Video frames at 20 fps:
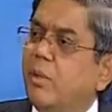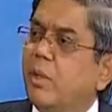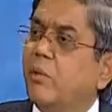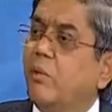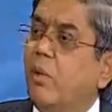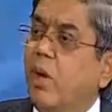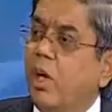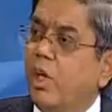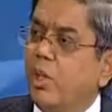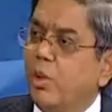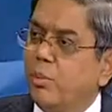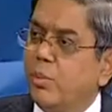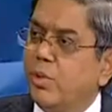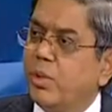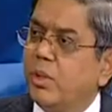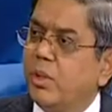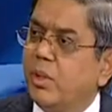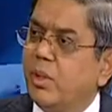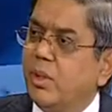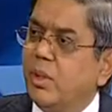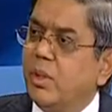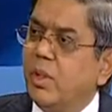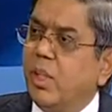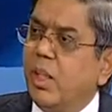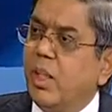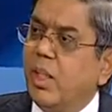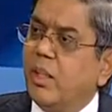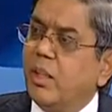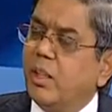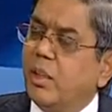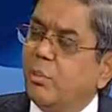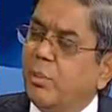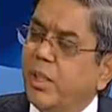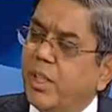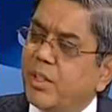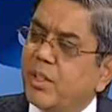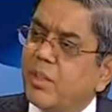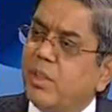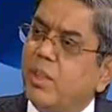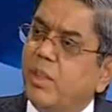our volumes, and the
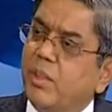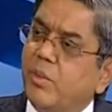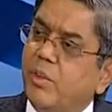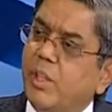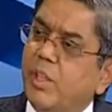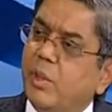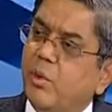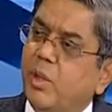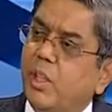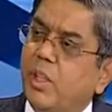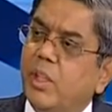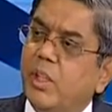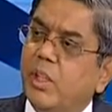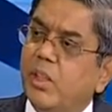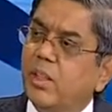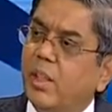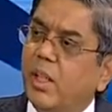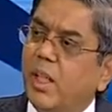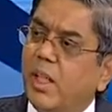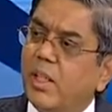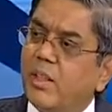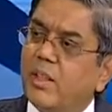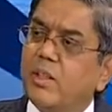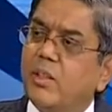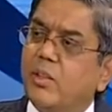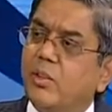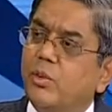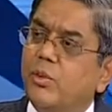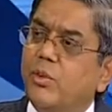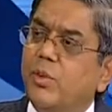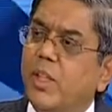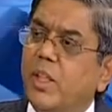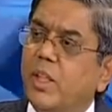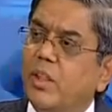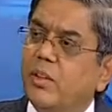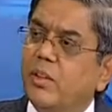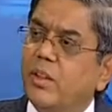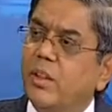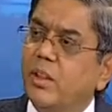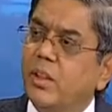best thing we have done in the last 2
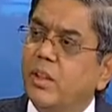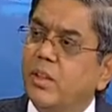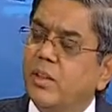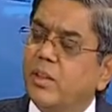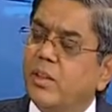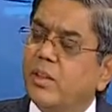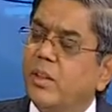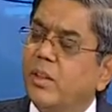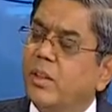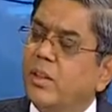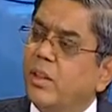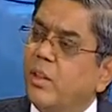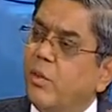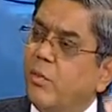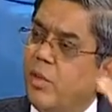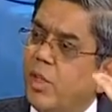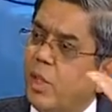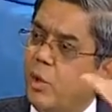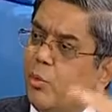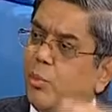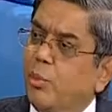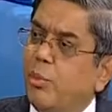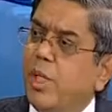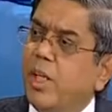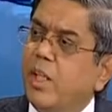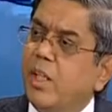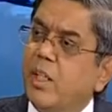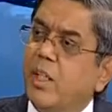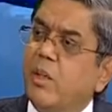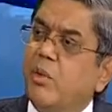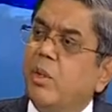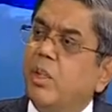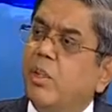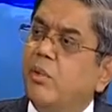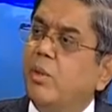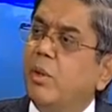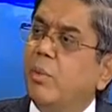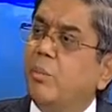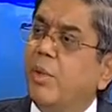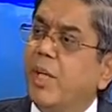financial years, we have bring down
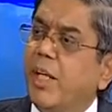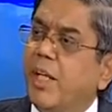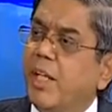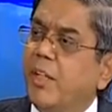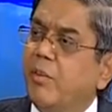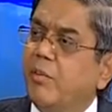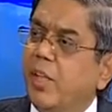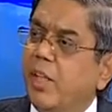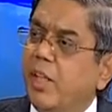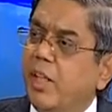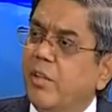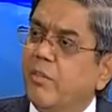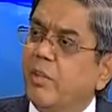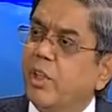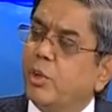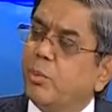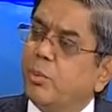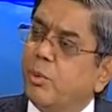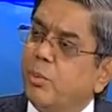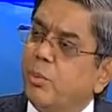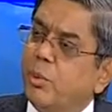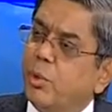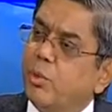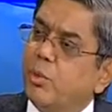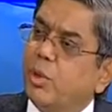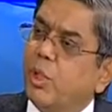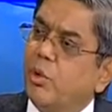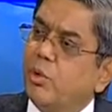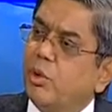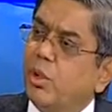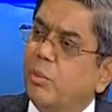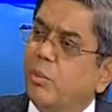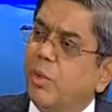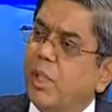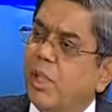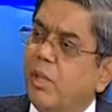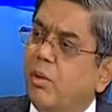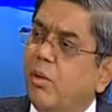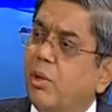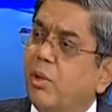our break-even levels from 2000
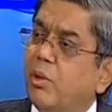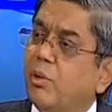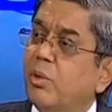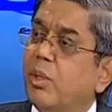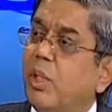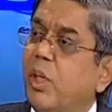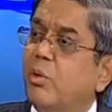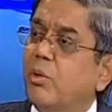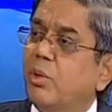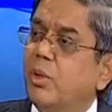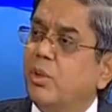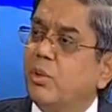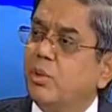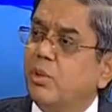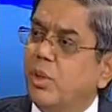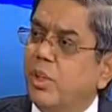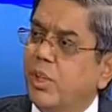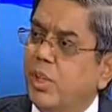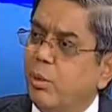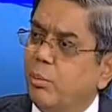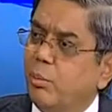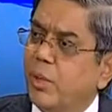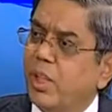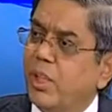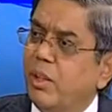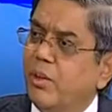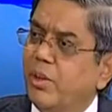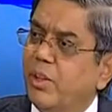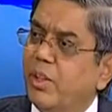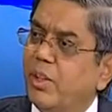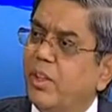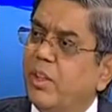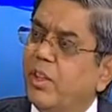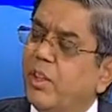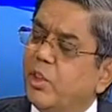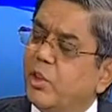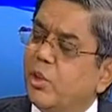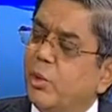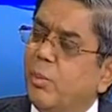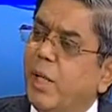megawatt to 1200 megawatt.
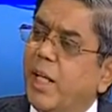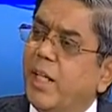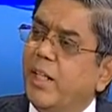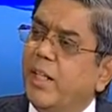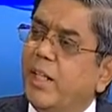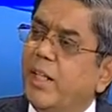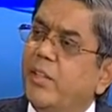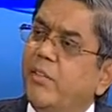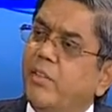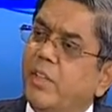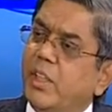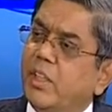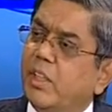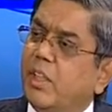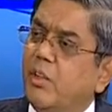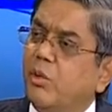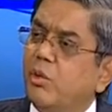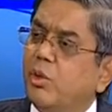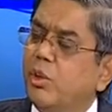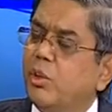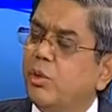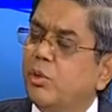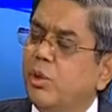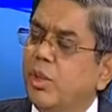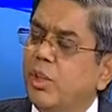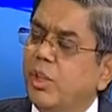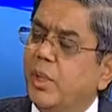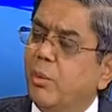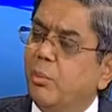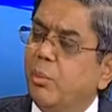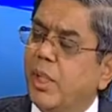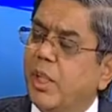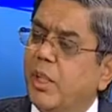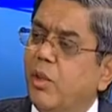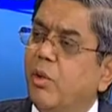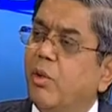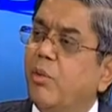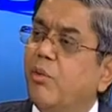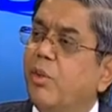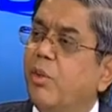So by delivering 1200
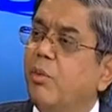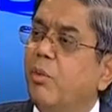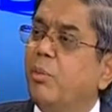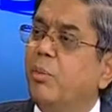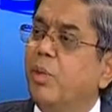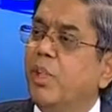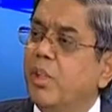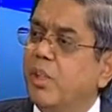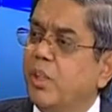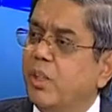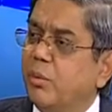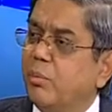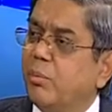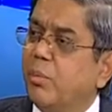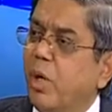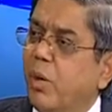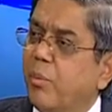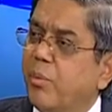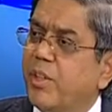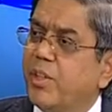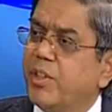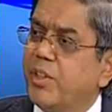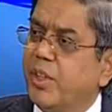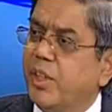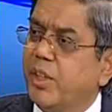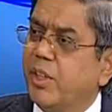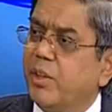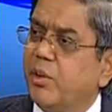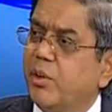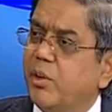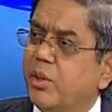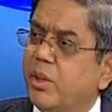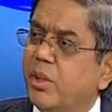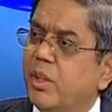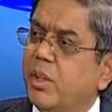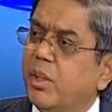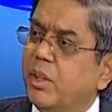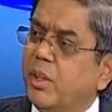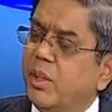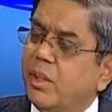megawatt, we will be in the profit scenarios.
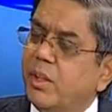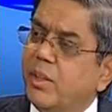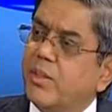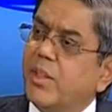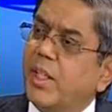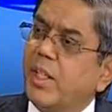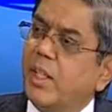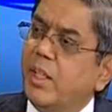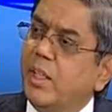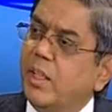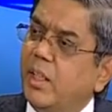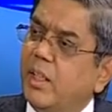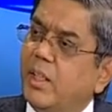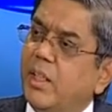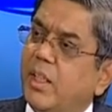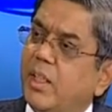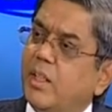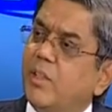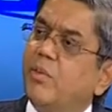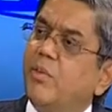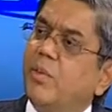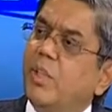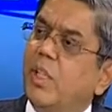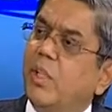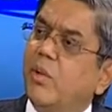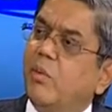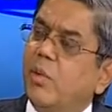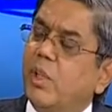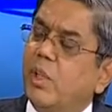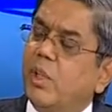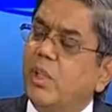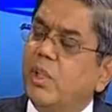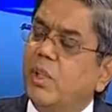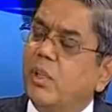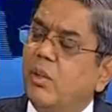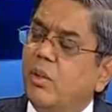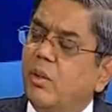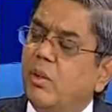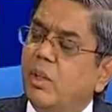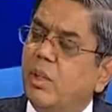The second areas we are
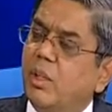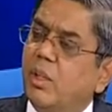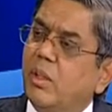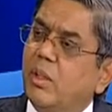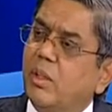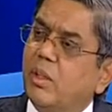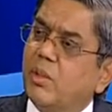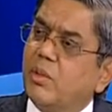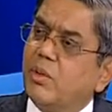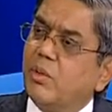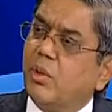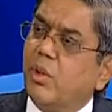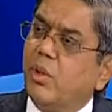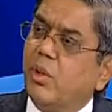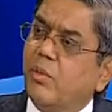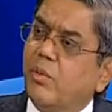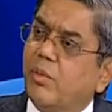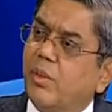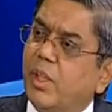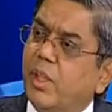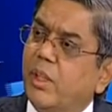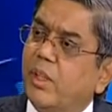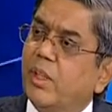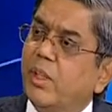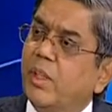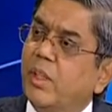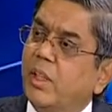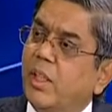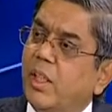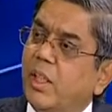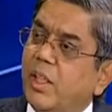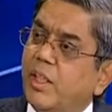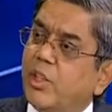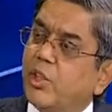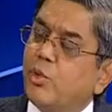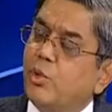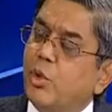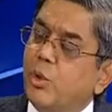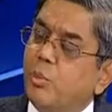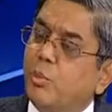working on a Suzlon front
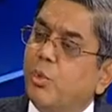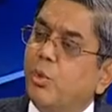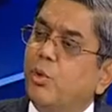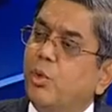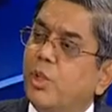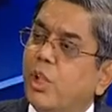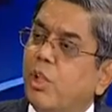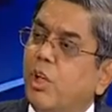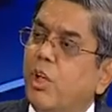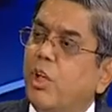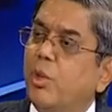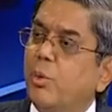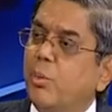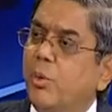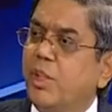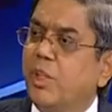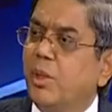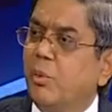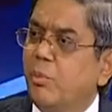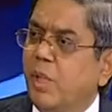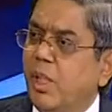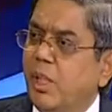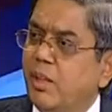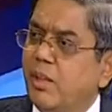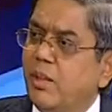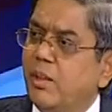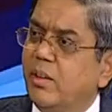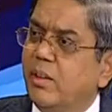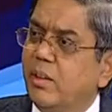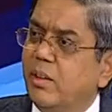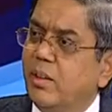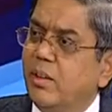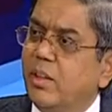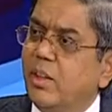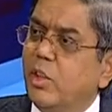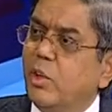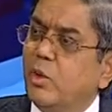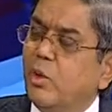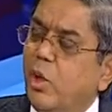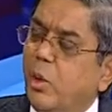is to improve the contribution margin,
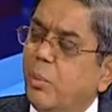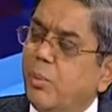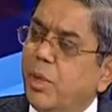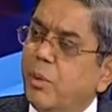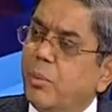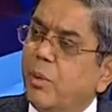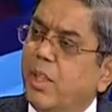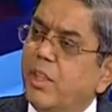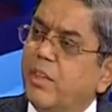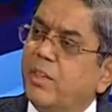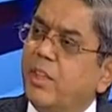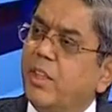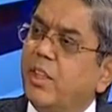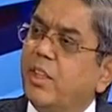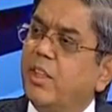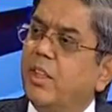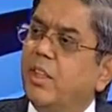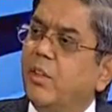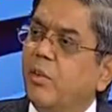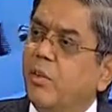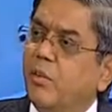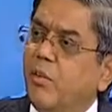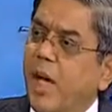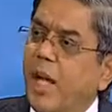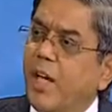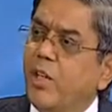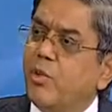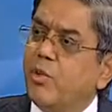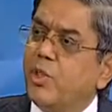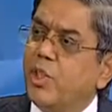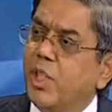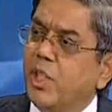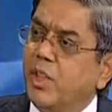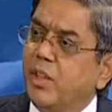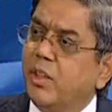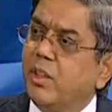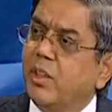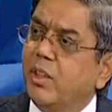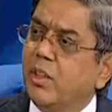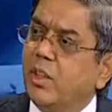to optimizing our value
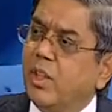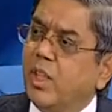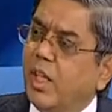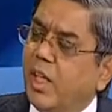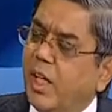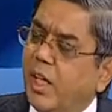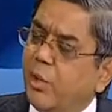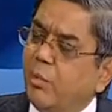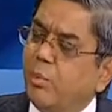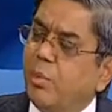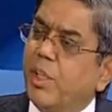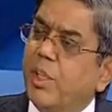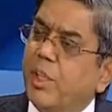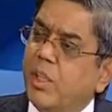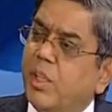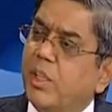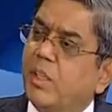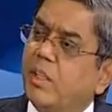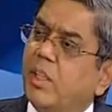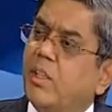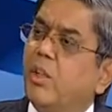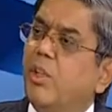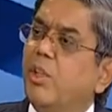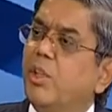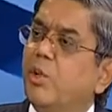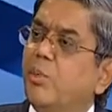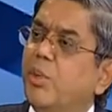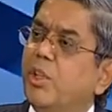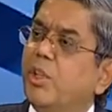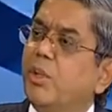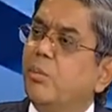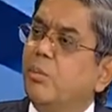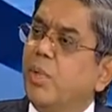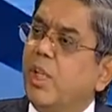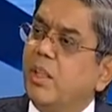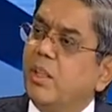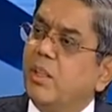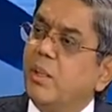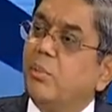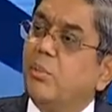chain and bringing the contribution
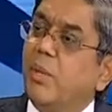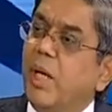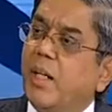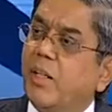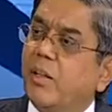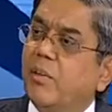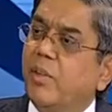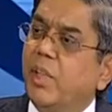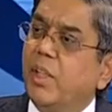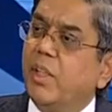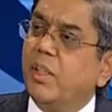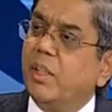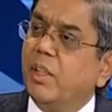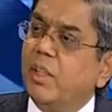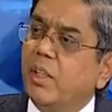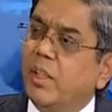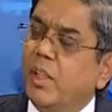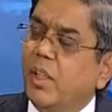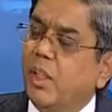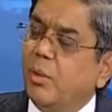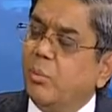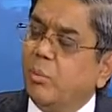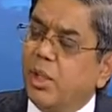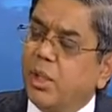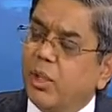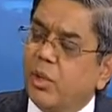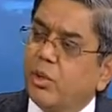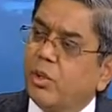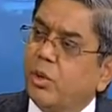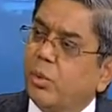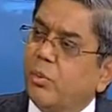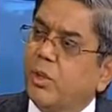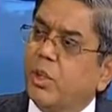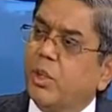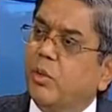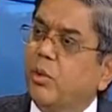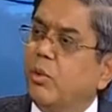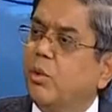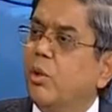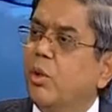margin better way. And because of
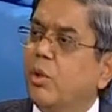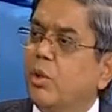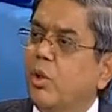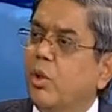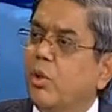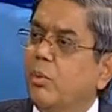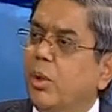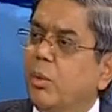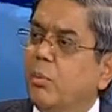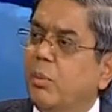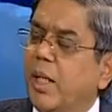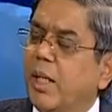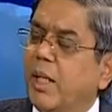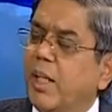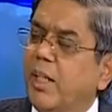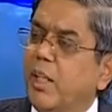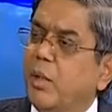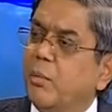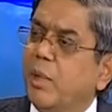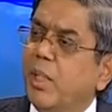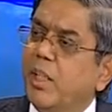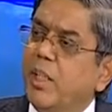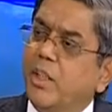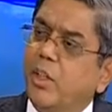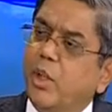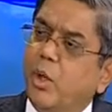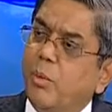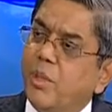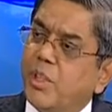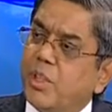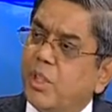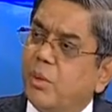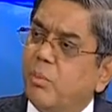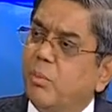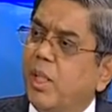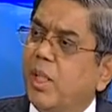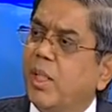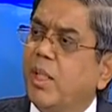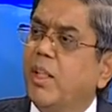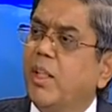the overall global market demand and domestic
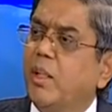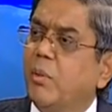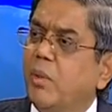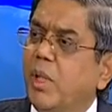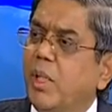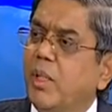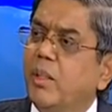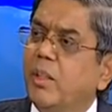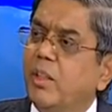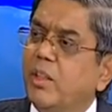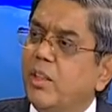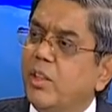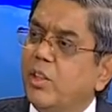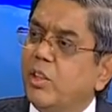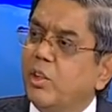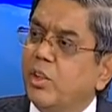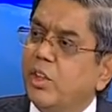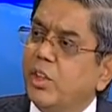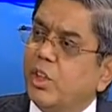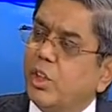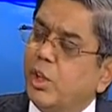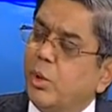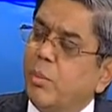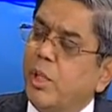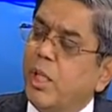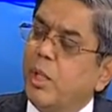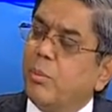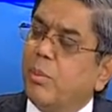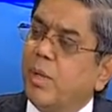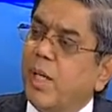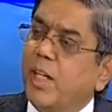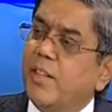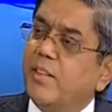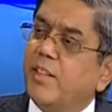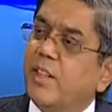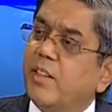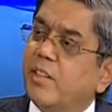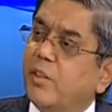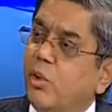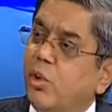market demand, so the turbine
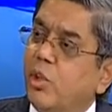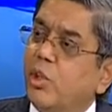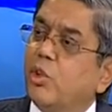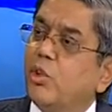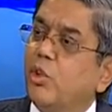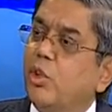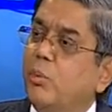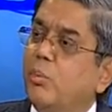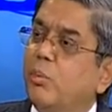price has also